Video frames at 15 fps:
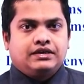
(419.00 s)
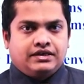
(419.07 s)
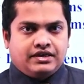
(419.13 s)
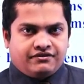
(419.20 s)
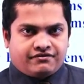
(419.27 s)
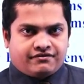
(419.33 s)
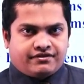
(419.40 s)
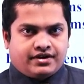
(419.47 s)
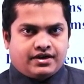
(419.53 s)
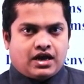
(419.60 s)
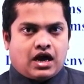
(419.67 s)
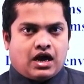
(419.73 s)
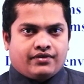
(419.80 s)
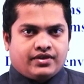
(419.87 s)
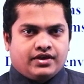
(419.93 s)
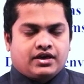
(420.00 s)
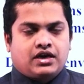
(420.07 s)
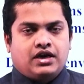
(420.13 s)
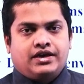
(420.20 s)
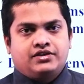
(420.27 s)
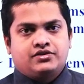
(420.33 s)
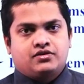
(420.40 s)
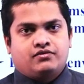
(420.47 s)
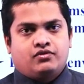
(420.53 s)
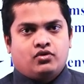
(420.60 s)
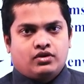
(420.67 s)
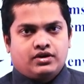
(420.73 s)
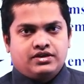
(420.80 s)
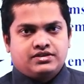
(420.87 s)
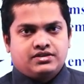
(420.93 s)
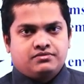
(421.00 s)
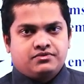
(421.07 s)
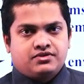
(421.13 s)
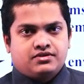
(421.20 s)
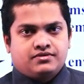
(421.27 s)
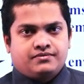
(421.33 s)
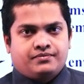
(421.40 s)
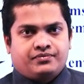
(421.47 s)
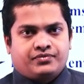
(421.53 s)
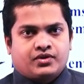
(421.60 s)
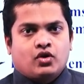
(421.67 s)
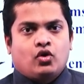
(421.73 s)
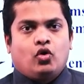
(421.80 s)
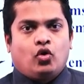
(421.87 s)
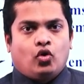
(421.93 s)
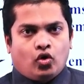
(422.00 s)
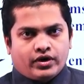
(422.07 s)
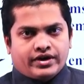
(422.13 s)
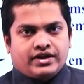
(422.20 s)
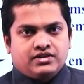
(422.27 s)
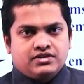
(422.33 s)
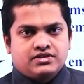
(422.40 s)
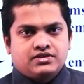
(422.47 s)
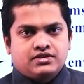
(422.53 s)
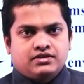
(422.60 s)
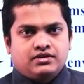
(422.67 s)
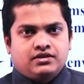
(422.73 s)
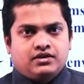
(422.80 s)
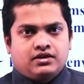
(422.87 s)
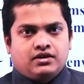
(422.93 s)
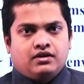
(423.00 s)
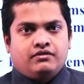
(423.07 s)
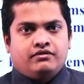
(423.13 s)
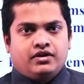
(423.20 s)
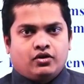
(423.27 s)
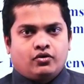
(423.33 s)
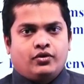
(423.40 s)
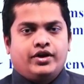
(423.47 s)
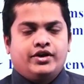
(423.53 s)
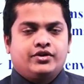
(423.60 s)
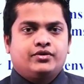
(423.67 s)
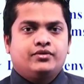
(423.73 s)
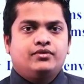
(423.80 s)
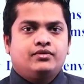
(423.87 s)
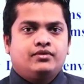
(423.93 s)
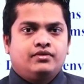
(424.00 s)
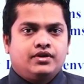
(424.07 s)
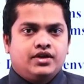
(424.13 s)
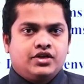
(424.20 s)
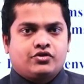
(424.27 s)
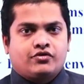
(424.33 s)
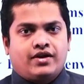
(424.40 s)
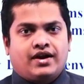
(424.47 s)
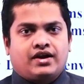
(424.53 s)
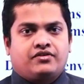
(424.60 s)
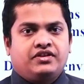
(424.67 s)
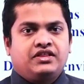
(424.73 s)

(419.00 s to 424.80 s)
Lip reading: different other kinds of organisms, or else we are going to interact